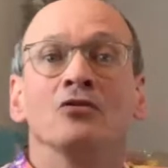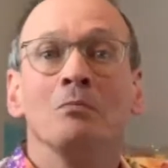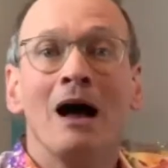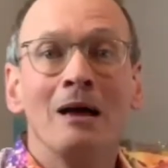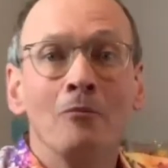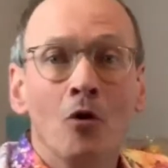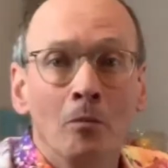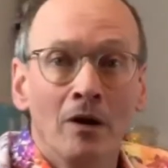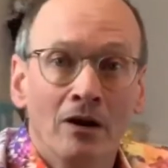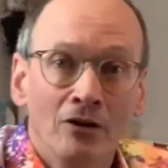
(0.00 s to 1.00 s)
my
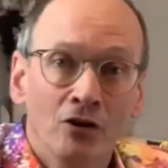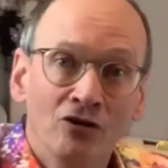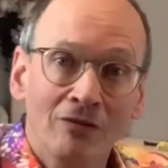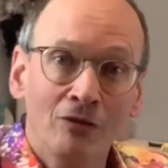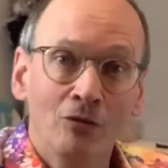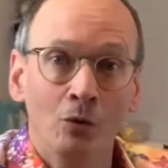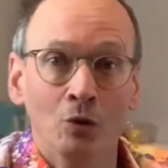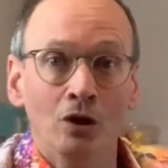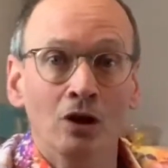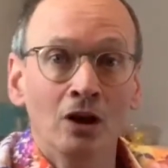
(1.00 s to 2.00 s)
mum used to have a
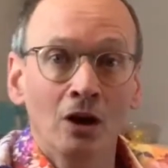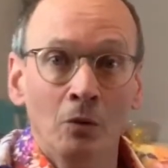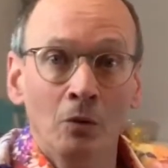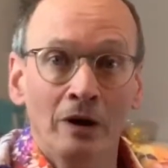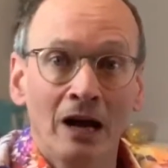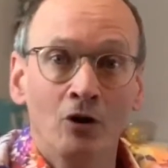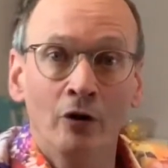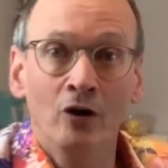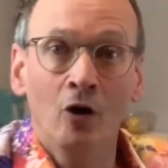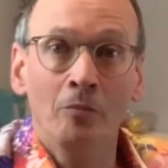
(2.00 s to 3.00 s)
rule when I was growing
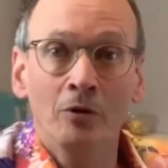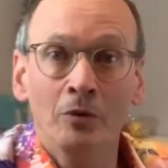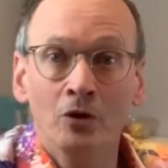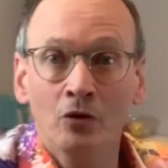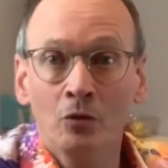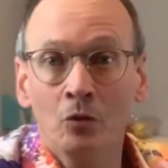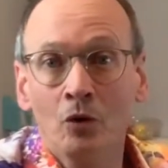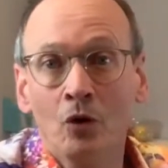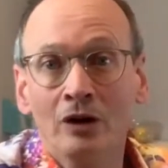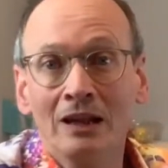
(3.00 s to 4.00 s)
up that we were
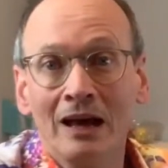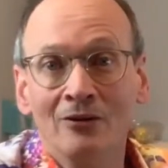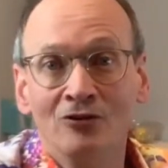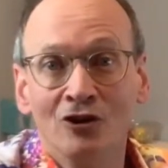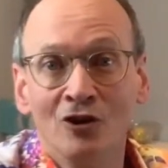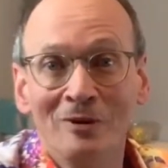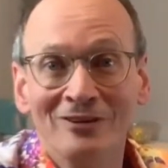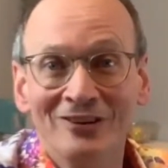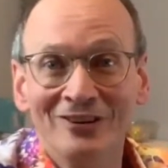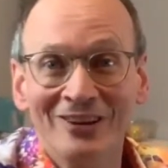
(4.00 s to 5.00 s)
only allowed 2
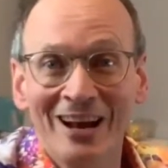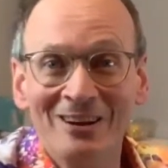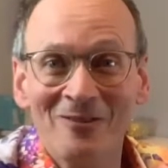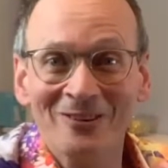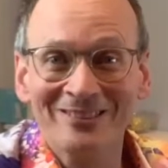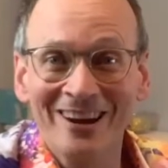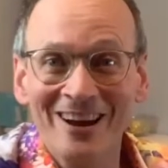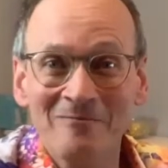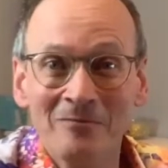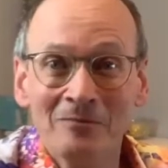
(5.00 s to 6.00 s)
biscuits at any one
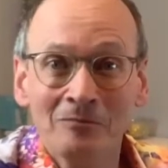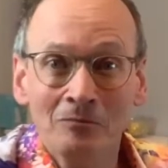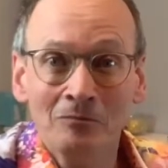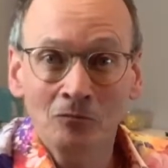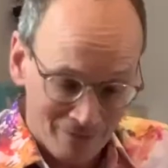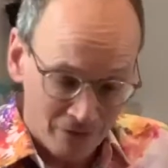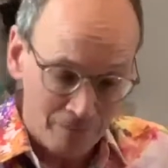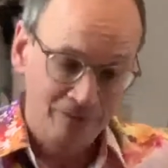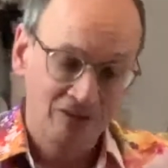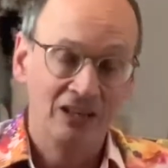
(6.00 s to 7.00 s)
time. So we'd have the
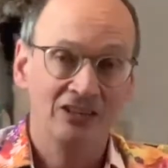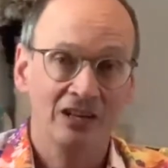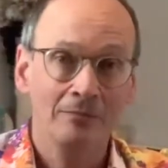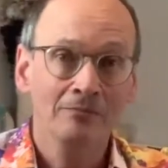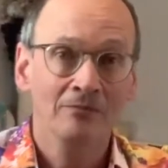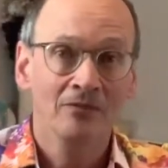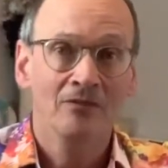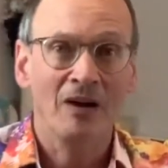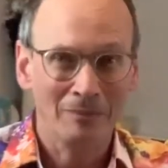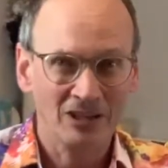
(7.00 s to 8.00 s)
biscuit tin,
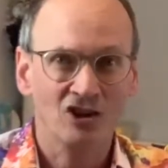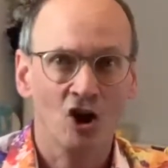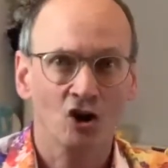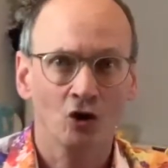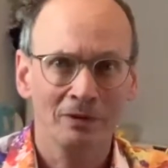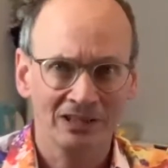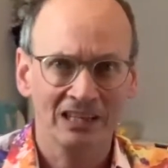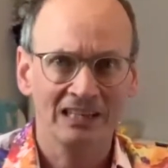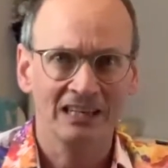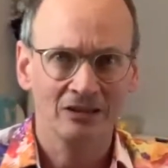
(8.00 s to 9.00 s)
family circle
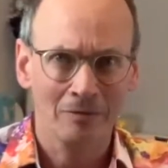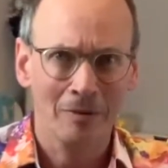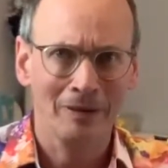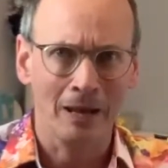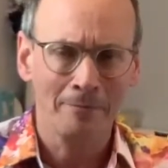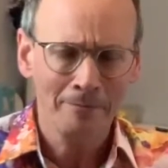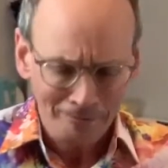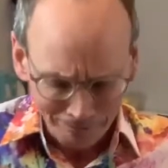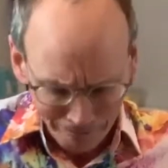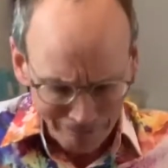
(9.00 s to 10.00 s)
biscuit tin, you remember them?
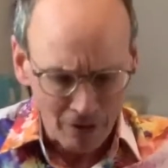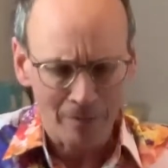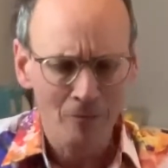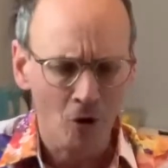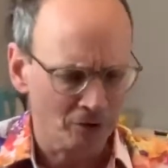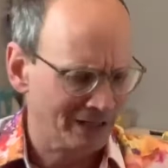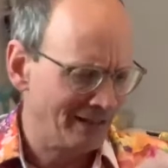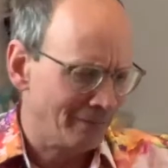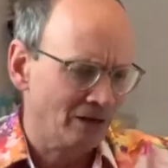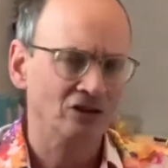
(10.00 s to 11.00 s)
And my mum would get
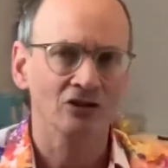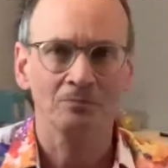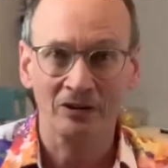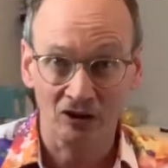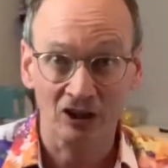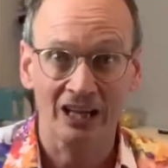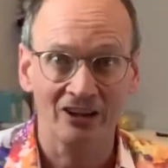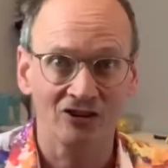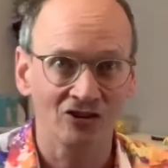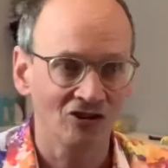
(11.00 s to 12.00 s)
them out at special
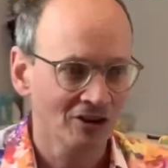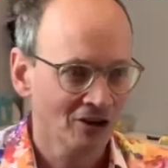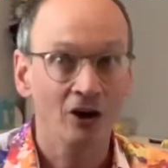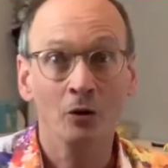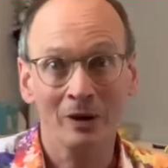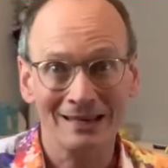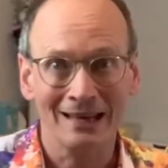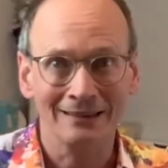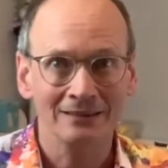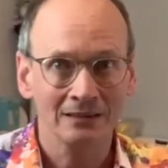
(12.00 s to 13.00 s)
occasions and at
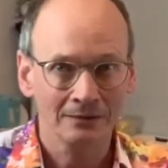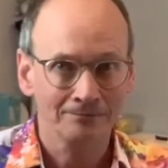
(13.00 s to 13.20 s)
weekends